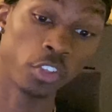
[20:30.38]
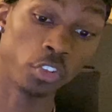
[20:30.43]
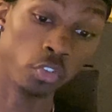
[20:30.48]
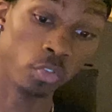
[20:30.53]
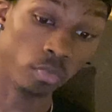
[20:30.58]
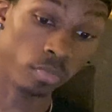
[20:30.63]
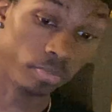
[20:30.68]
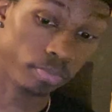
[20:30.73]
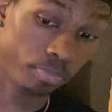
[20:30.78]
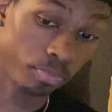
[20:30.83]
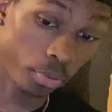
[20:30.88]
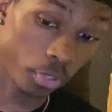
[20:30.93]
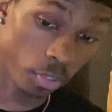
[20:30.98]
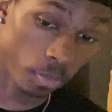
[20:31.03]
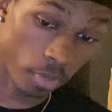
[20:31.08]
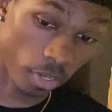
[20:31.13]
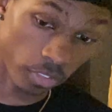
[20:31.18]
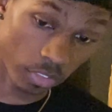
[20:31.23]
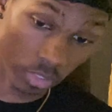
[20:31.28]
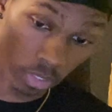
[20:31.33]
you pretty
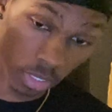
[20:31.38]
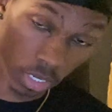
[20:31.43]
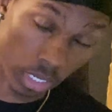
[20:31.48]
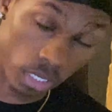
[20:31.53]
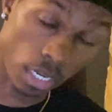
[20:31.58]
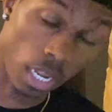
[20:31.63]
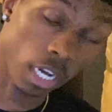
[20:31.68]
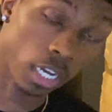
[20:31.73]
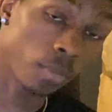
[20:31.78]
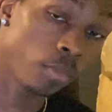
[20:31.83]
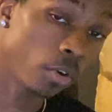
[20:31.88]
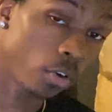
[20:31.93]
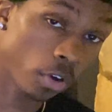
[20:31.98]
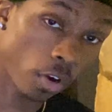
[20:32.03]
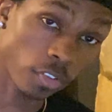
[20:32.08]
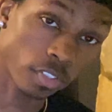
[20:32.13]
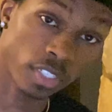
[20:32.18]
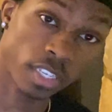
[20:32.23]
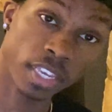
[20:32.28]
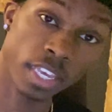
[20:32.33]
much clock them
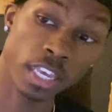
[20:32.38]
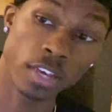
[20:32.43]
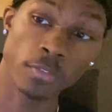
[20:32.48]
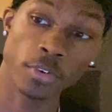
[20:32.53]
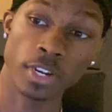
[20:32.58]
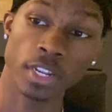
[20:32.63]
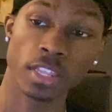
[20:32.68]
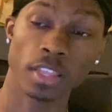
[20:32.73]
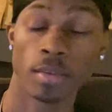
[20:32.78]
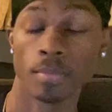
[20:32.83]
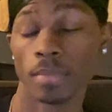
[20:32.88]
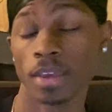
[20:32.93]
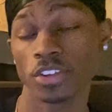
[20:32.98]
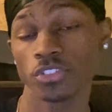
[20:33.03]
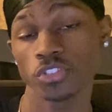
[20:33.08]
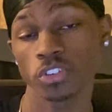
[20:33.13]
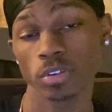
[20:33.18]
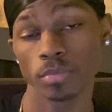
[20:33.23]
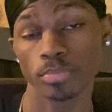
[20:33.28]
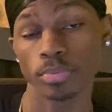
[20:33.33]
across the head with it, and make
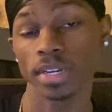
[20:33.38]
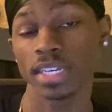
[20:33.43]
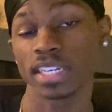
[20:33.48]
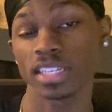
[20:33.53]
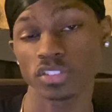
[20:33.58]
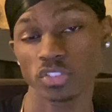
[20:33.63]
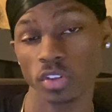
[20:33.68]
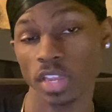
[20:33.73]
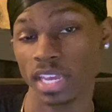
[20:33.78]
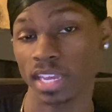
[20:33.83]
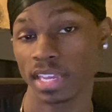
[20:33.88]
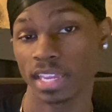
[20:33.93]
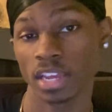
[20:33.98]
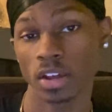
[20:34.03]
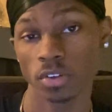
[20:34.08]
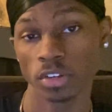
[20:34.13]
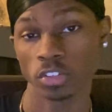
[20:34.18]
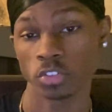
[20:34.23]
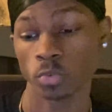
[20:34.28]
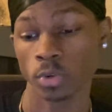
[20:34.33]
sure to break it so that can
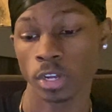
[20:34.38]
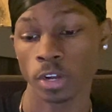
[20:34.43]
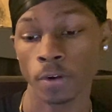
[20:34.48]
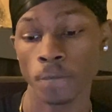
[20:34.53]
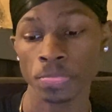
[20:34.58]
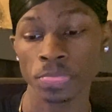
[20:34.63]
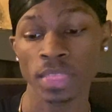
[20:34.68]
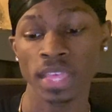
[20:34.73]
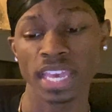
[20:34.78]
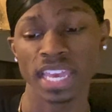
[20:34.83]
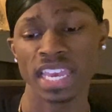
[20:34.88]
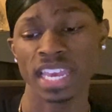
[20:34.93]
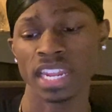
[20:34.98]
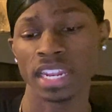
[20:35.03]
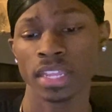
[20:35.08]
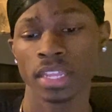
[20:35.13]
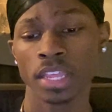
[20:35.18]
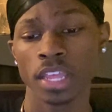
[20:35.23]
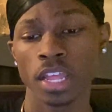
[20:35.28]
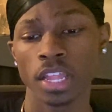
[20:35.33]
count as well.
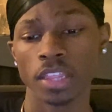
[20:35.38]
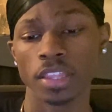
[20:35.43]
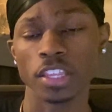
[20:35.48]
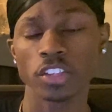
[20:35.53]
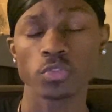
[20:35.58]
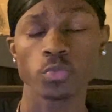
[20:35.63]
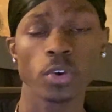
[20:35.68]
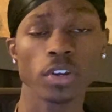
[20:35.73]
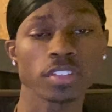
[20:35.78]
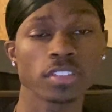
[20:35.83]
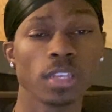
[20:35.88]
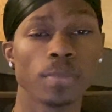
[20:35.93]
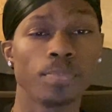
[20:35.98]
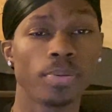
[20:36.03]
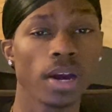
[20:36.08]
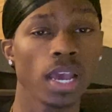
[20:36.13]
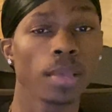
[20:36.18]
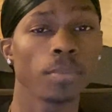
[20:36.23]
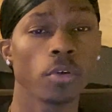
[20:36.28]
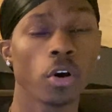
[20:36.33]
And this rusted
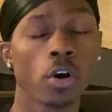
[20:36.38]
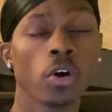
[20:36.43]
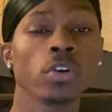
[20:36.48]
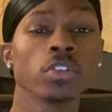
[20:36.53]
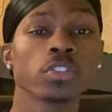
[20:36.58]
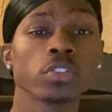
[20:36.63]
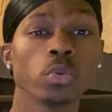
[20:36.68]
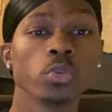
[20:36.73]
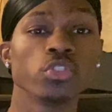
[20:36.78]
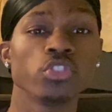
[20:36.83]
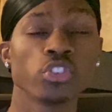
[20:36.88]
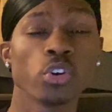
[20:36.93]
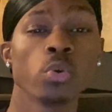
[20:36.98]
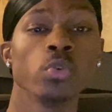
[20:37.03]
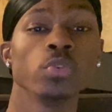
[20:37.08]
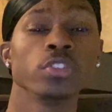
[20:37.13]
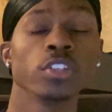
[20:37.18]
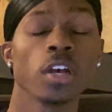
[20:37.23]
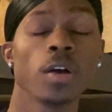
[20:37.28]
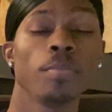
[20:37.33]
pipe also
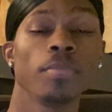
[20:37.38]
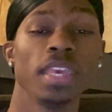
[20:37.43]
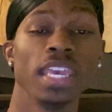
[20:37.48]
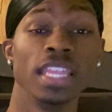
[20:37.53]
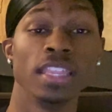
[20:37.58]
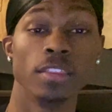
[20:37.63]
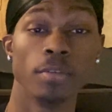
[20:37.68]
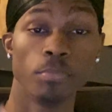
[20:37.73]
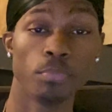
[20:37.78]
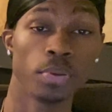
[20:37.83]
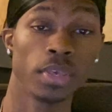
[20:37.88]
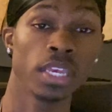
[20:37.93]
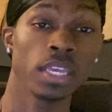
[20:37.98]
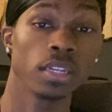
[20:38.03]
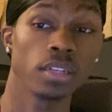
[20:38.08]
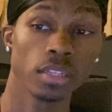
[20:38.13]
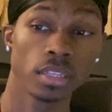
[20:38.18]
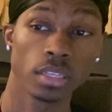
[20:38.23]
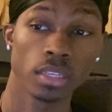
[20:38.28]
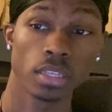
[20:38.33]
shows up in the pit,
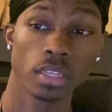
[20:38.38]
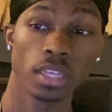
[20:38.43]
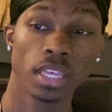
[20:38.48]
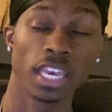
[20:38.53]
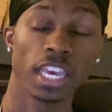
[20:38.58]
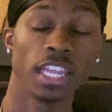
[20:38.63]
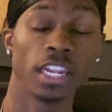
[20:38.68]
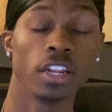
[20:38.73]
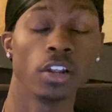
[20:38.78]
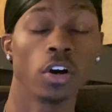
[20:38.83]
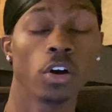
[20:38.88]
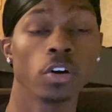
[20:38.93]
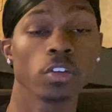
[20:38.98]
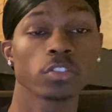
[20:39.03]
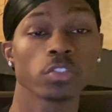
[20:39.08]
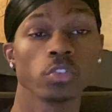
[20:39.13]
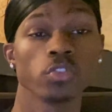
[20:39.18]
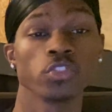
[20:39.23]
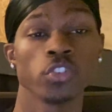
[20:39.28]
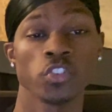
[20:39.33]
and it
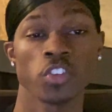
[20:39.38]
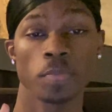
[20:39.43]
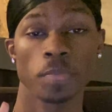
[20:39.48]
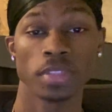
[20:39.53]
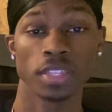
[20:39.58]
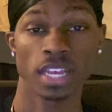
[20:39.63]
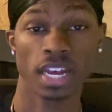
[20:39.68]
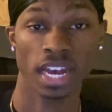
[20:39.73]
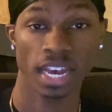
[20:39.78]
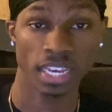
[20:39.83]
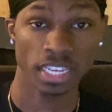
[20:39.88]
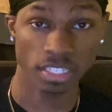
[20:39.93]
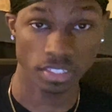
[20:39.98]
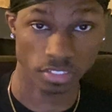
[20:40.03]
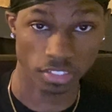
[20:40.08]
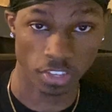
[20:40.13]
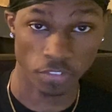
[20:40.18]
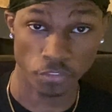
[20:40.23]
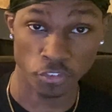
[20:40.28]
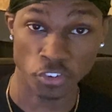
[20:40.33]
also shows up in the heights
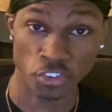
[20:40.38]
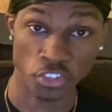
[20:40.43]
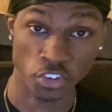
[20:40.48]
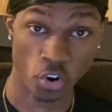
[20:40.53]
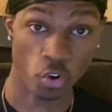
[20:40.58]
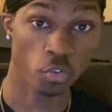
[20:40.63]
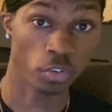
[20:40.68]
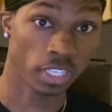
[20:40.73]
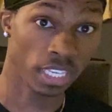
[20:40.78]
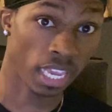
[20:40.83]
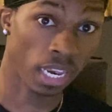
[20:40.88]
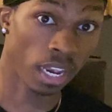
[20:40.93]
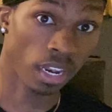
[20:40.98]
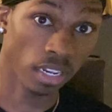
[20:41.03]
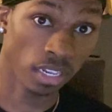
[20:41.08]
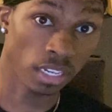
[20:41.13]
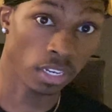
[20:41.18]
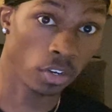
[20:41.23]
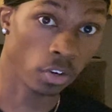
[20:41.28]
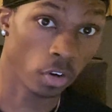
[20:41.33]
if you don't get it
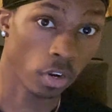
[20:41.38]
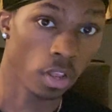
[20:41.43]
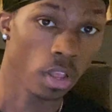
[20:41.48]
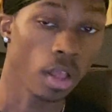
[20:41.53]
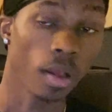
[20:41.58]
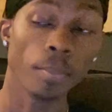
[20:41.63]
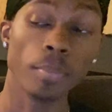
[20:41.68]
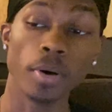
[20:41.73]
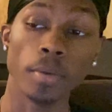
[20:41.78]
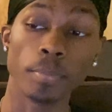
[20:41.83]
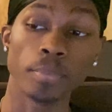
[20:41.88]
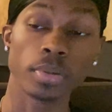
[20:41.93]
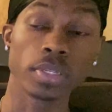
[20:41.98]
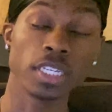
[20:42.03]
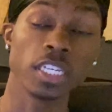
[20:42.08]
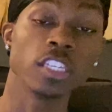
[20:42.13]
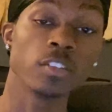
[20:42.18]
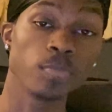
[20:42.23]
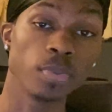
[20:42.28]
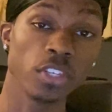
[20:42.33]
here. But
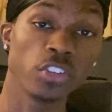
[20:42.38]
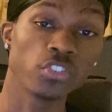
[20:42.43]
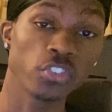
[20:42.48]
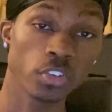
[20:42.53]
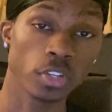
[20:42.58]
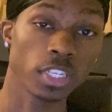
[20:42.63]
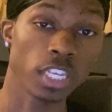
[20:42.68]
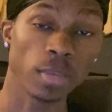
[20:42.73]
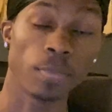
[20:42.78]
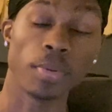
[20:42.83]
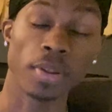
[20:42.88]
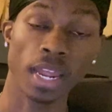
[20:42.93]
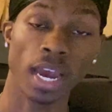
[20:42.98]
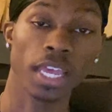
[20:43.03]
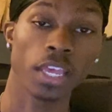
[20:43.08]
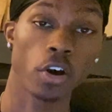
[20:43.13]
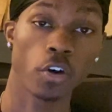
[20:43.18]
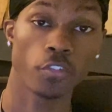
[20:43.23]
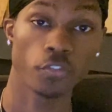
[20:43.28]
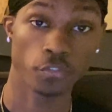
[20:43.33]
please be sure to keep an eye
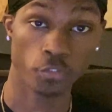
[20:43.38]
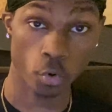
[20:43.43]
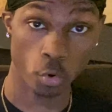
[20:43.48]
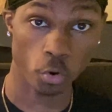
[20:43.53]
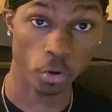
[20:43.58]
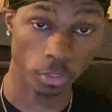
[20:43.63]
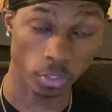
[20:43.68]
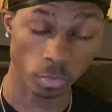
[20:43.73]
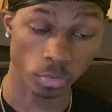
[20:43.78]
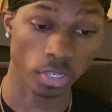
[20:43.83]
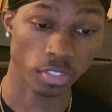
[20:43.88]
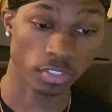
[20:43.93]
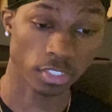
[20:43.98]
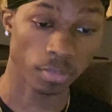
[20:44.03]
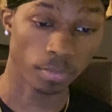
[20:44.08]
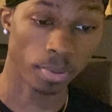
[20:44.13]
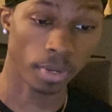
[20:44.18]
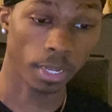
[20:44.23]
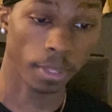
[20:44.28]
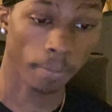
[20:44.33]
out for the rusted
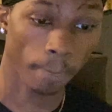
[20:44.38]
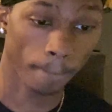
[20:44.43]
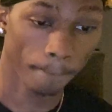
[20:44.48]
pipe.